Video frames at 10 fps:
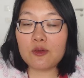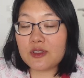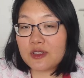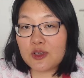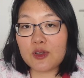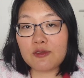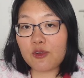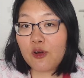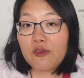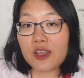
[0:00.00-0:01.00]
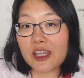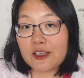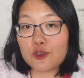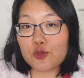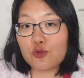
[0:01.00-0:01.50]
was still involving
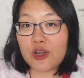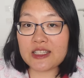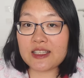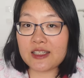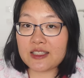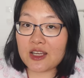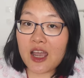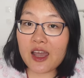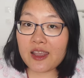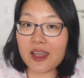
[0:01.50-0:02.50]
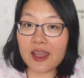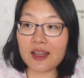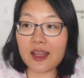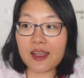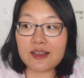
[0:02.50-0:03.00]
into raising the child and
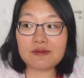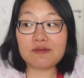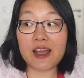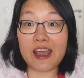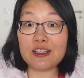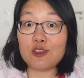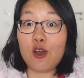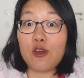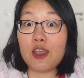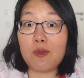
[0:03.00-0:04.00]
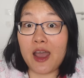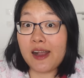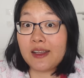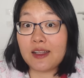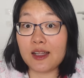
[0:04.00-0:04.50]
like I saw him
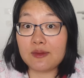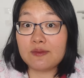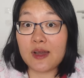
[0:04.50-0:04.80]
hugging them.